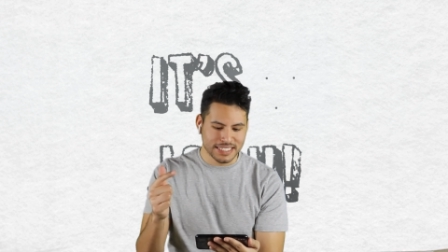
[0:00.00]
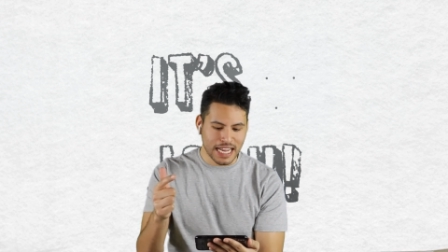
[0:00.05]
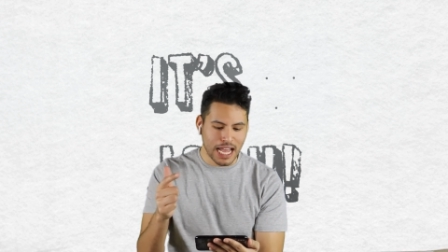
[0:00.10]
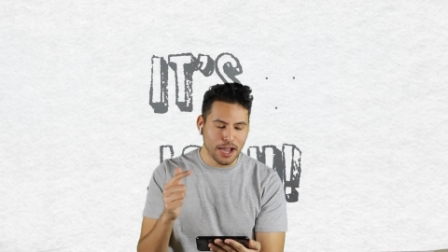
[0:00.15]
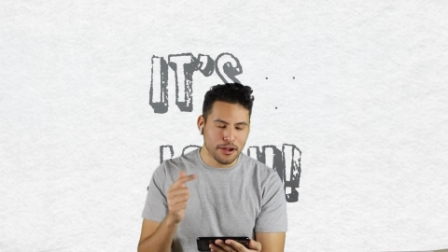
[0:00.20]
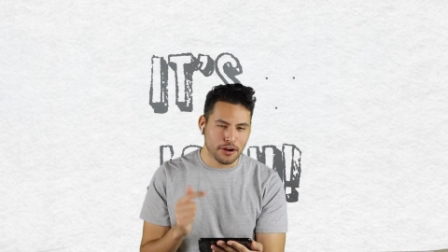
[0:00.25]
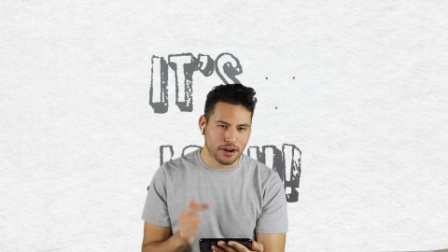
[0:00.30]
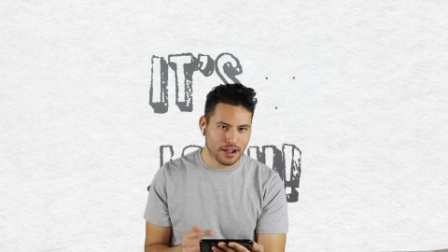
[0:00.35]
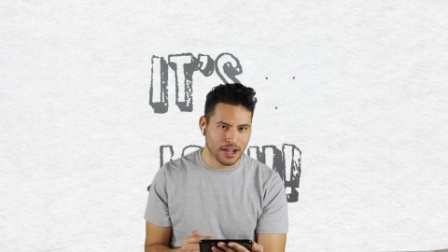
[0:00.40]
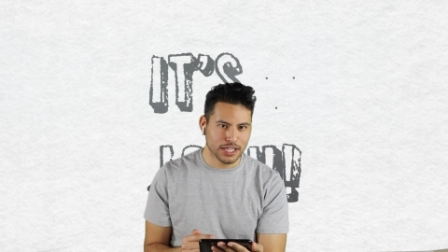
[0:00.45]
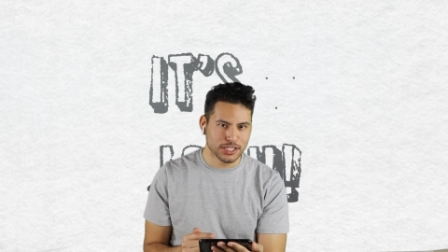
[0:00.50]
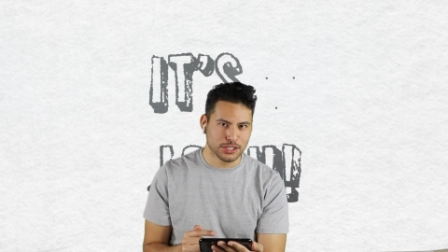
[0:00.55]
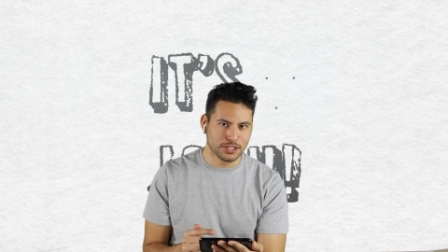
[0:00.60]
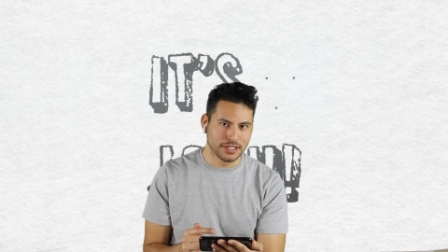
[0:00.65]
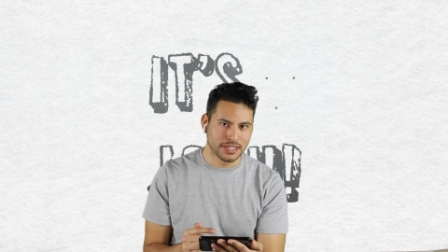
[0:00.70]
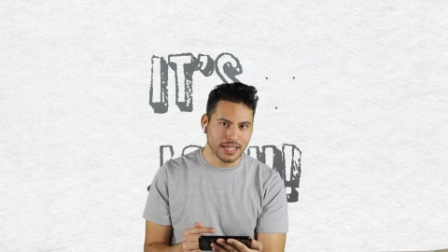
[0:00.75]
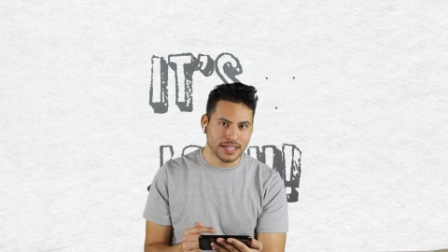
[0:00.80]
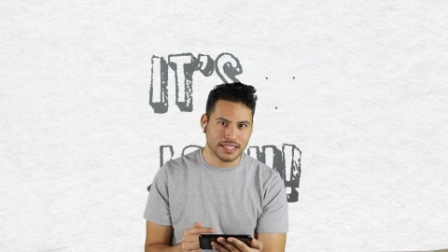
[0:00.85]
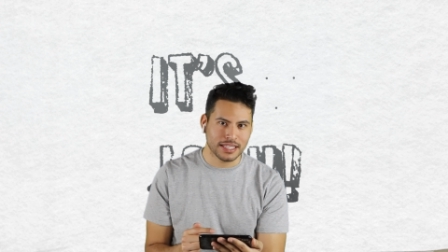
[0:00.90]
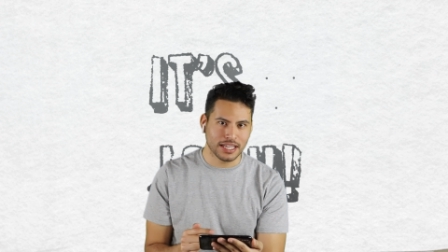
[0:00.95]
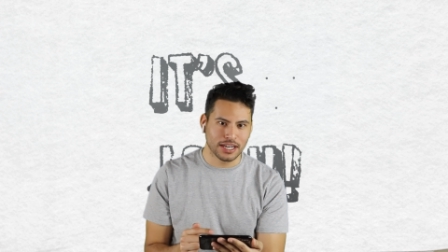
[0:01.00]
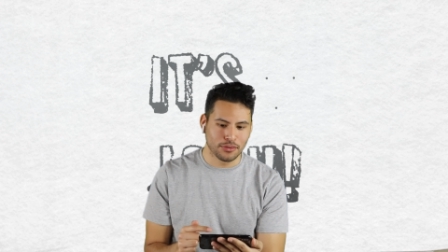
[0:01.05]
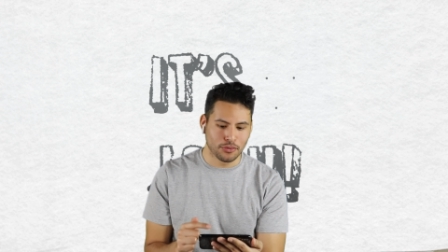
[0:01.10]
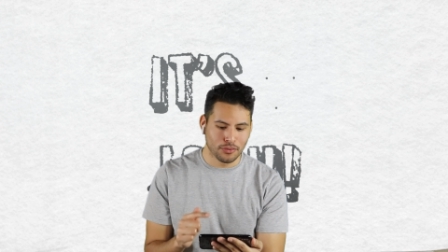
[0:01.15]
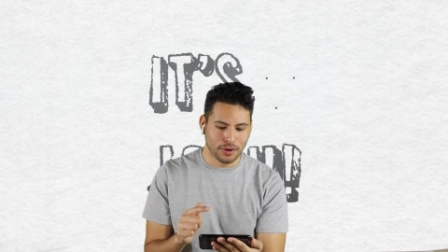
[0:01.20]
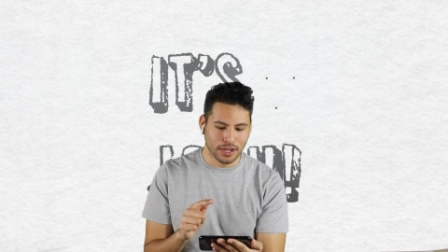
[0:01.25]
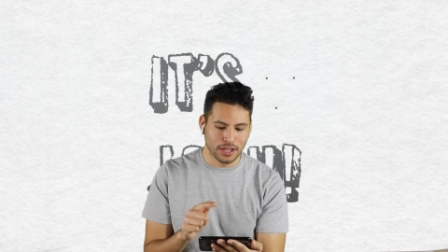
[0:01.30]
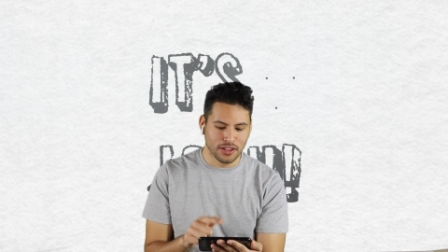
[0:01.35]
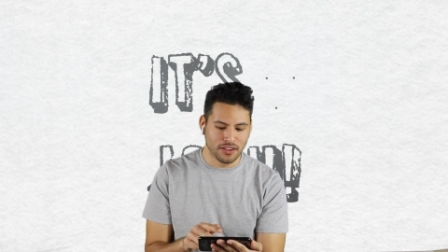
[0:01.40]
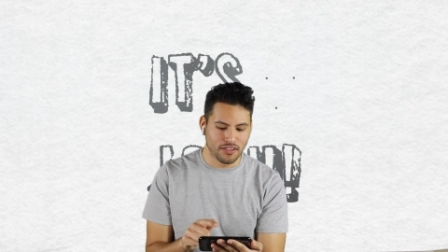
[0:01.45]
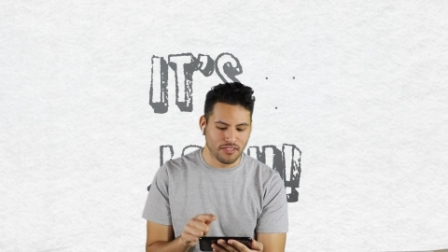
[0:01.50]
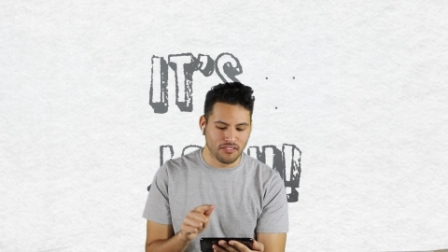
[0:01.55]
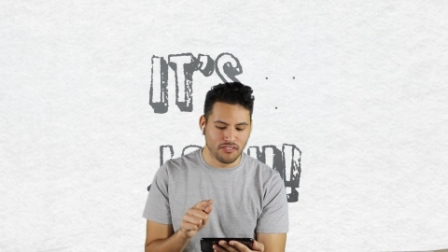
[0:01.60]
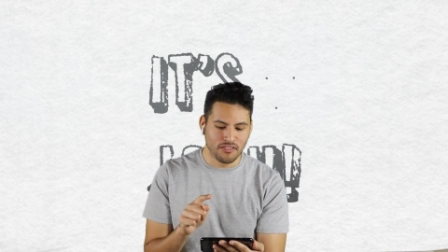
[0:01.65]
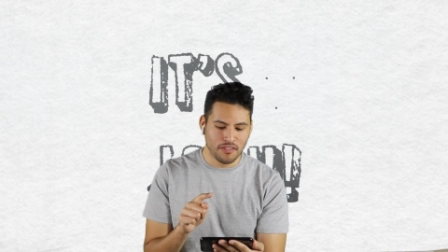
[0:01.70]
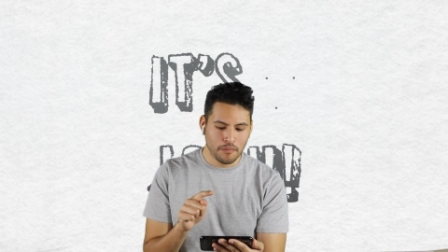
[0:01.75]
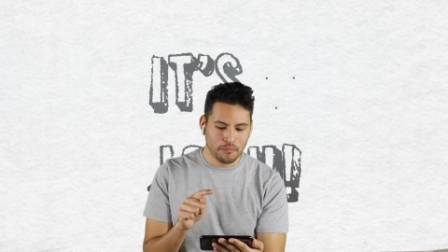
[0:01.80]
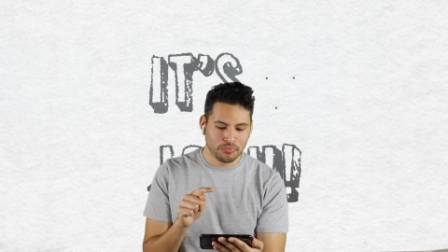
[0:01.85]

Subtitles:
now you're contradicting what you're